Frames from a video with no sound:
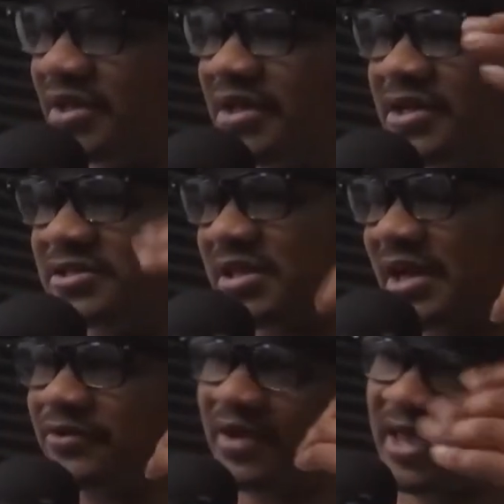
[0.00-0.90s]
It's like I don't
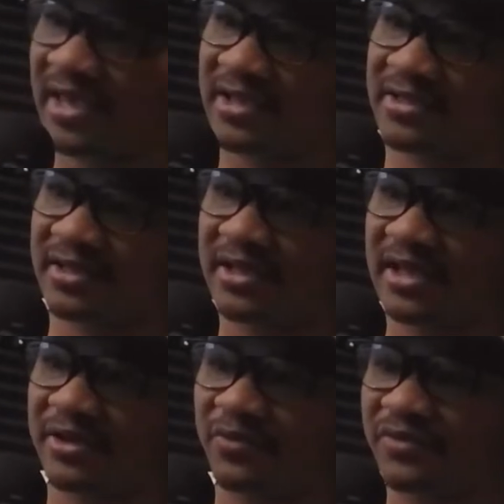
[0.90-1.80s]
hate
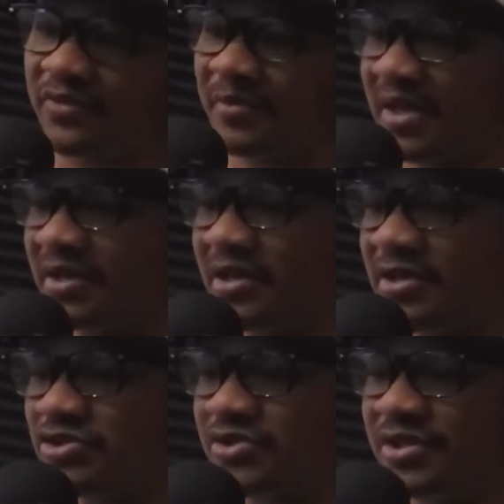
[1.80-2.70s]
anyone from any
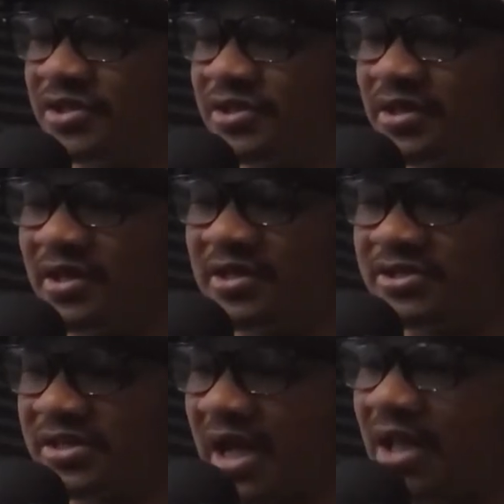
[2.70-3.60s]
country. She's
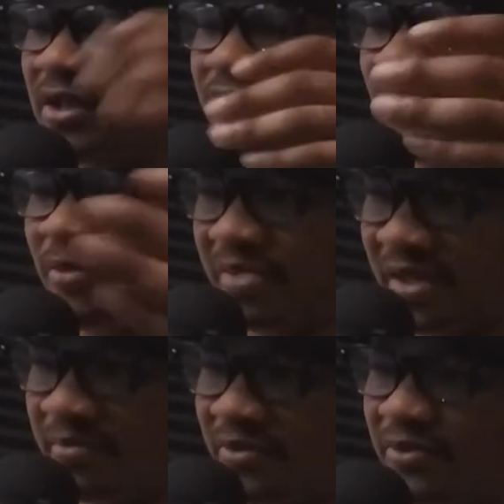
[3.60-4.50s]
like, I love all
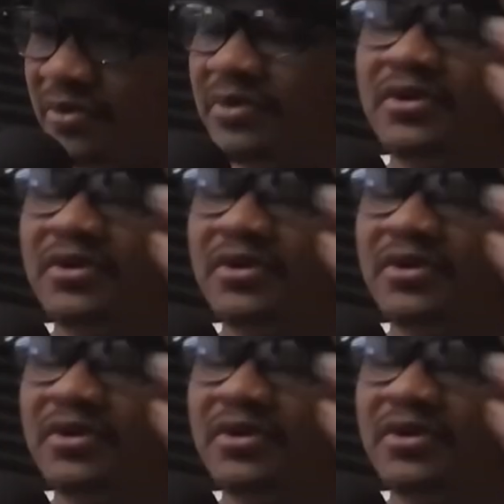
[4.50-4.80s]
people.